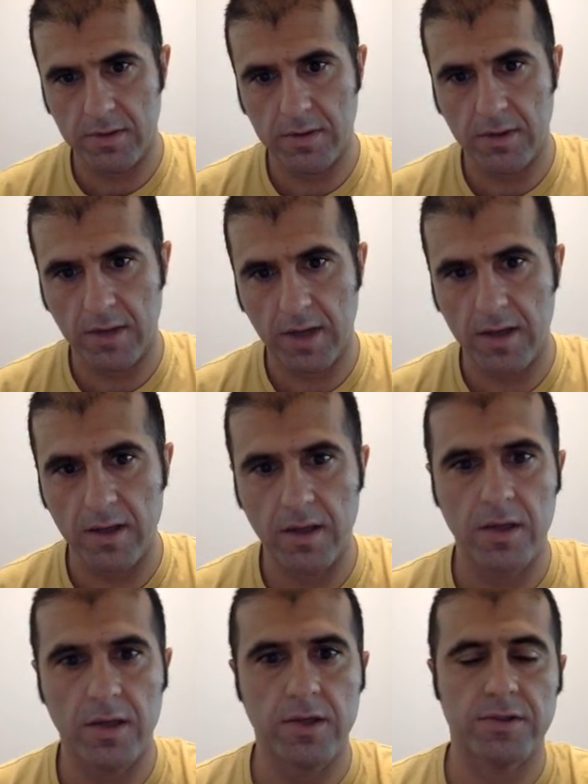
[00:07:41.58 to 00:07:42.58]
Okay,
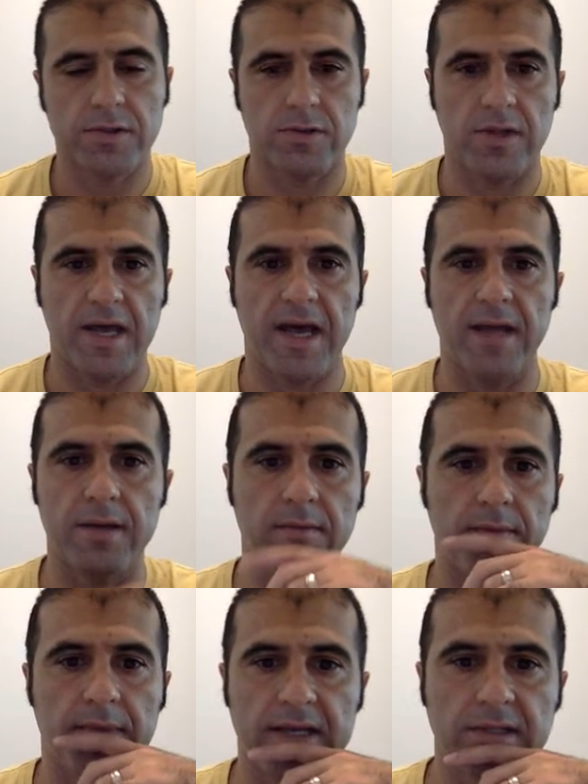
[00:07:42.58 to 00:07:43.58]
so that
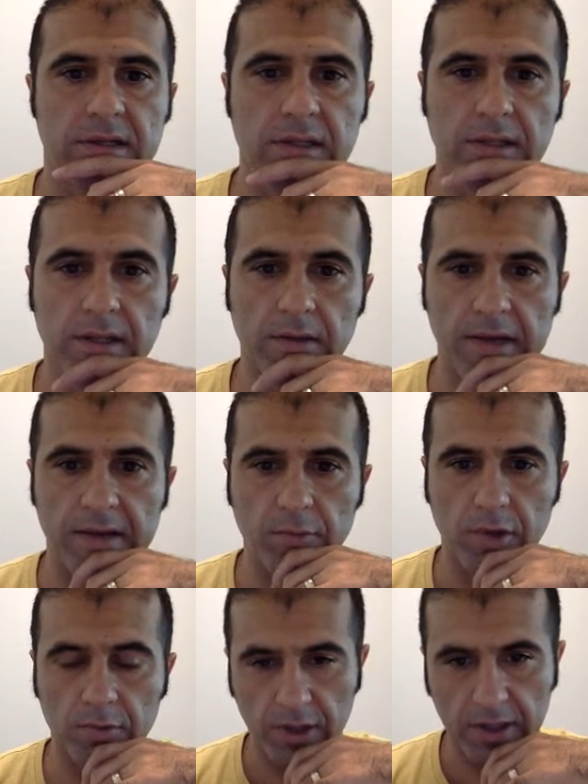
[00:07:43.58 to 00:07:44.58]
basically, and
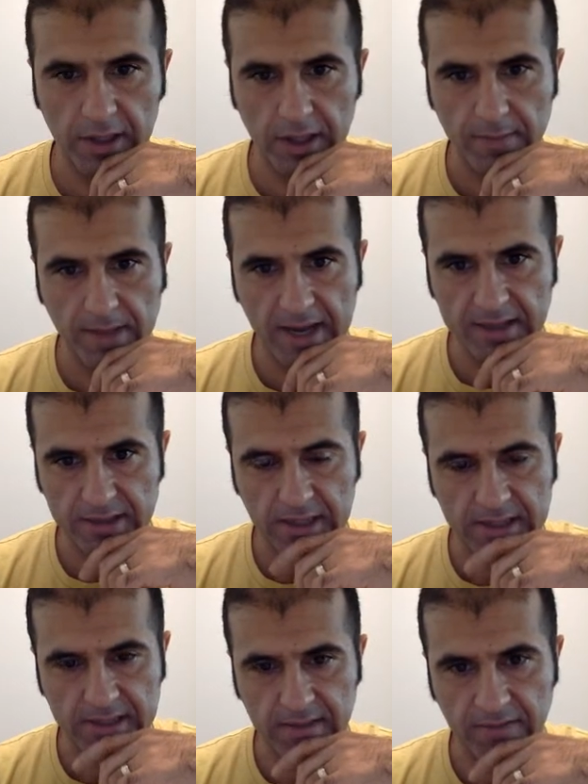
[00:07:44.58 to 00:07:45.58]
what we're going to come back to
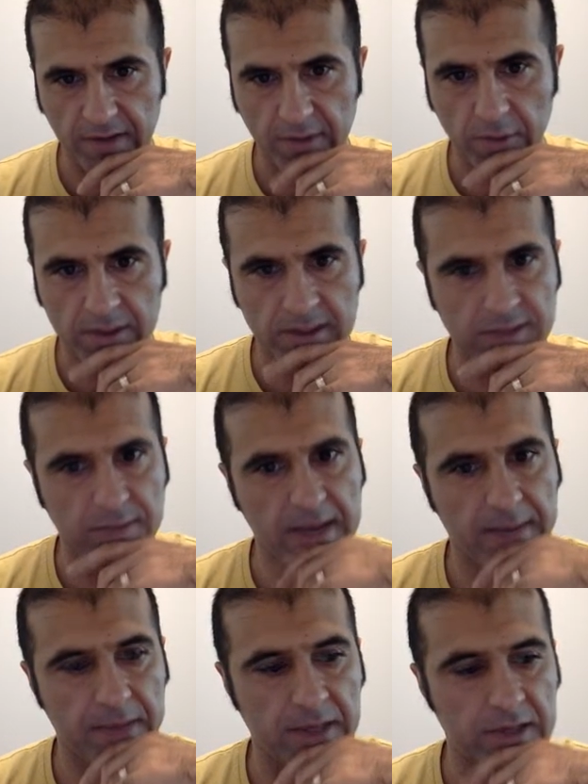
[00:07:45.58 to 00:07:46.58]
identify what this
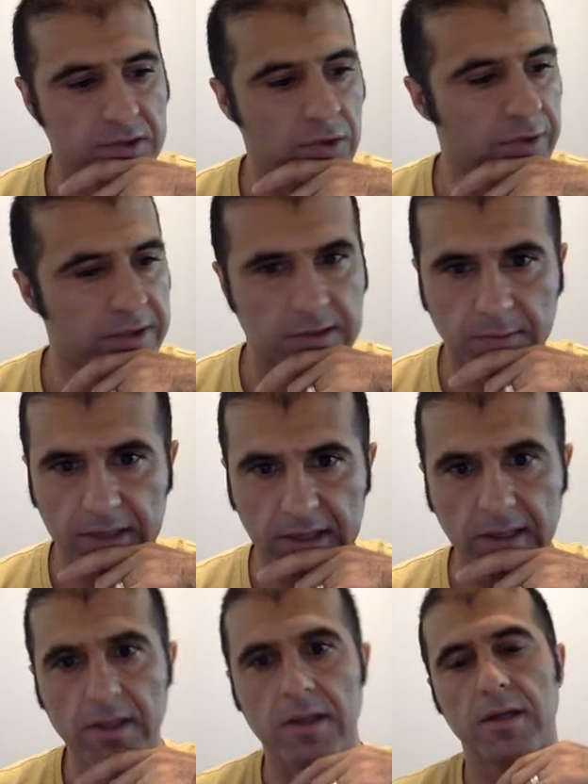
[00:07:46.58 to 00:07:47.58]
mapping is going to be.
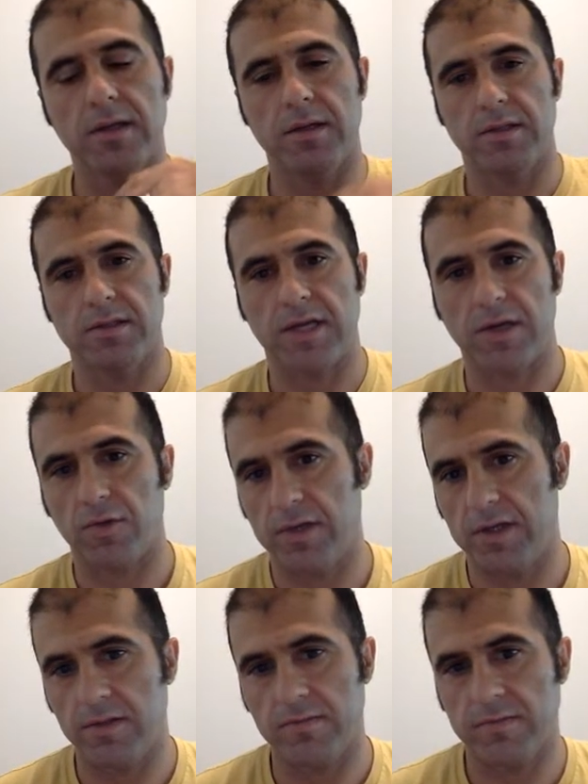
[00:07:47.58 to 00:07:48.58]
It's
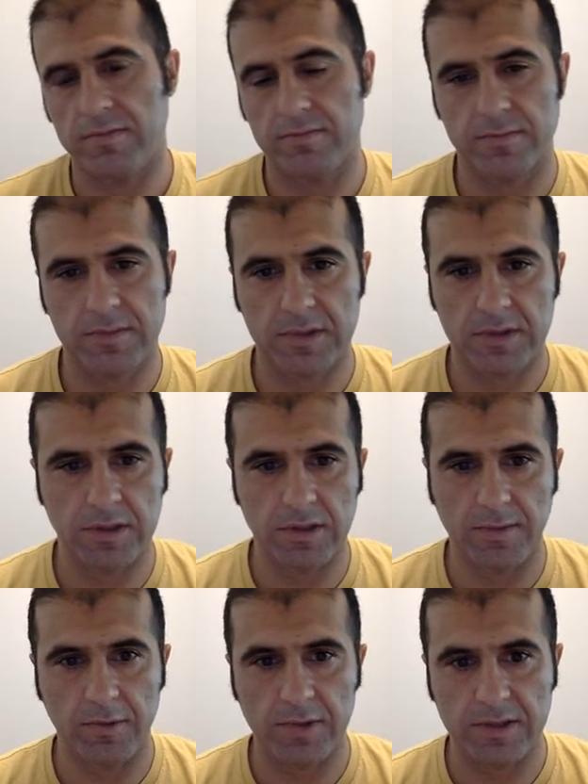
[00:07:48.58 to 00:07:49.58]
actually going to
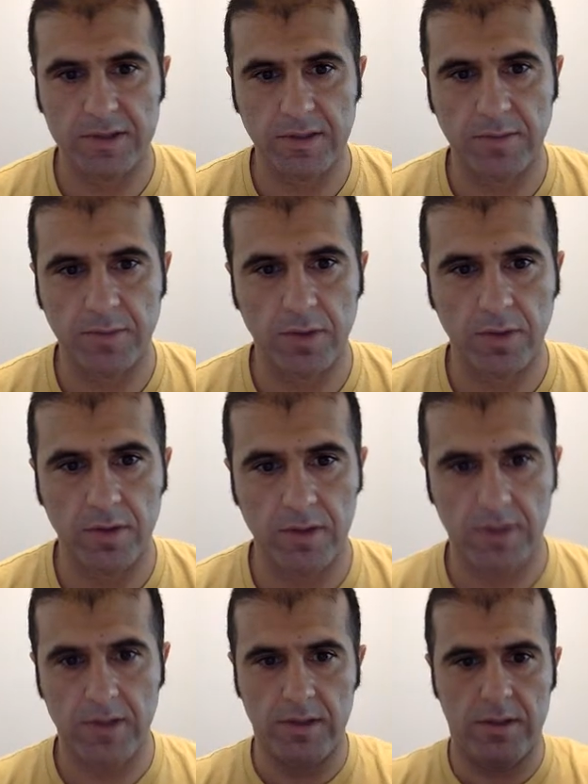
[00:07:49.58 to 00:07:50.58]
be really simple.
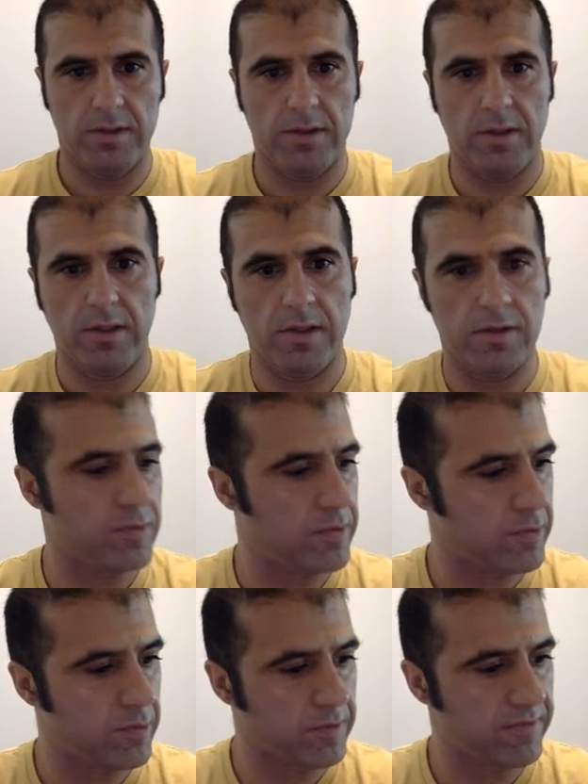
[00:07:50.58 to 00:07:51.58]
And
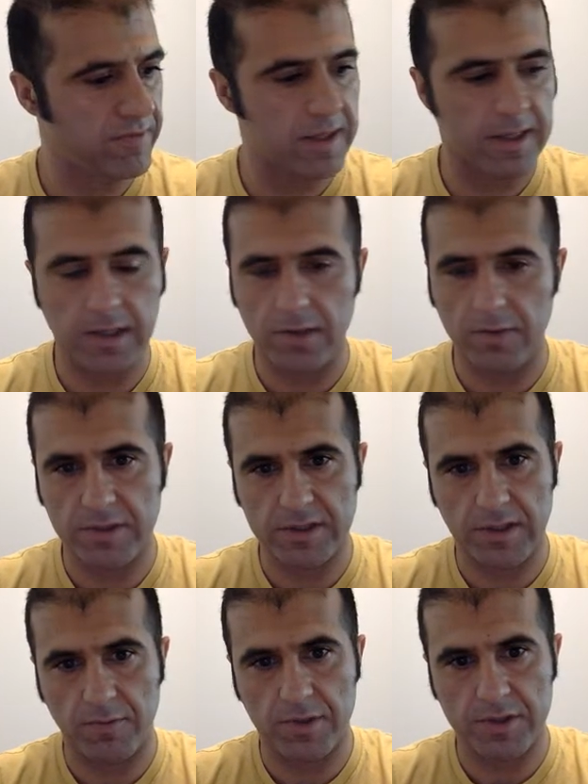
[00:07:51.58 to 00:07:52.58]
we're finally going to
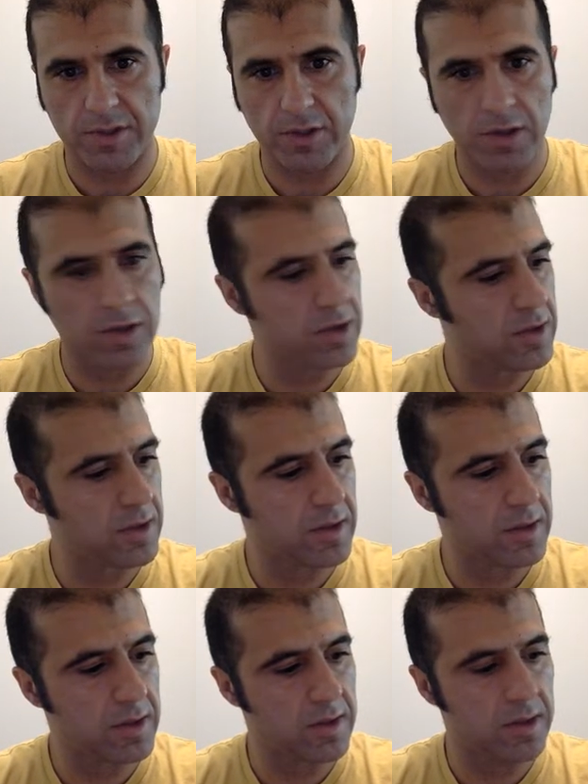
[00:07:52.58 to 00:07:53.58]
say return
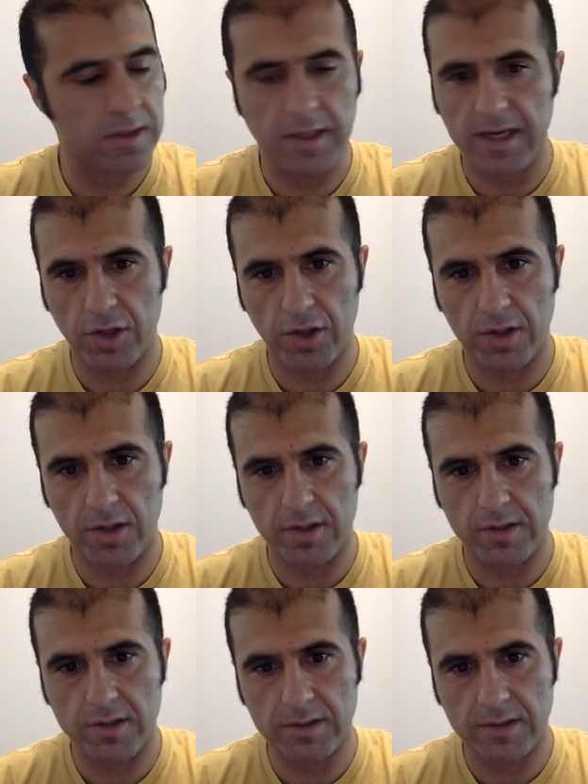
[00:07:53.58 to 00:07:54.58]

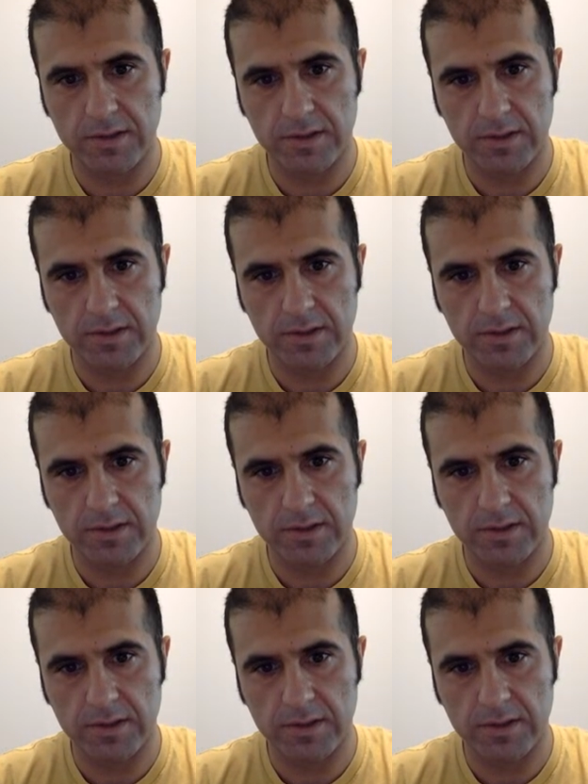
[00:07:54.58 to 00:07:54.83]
collections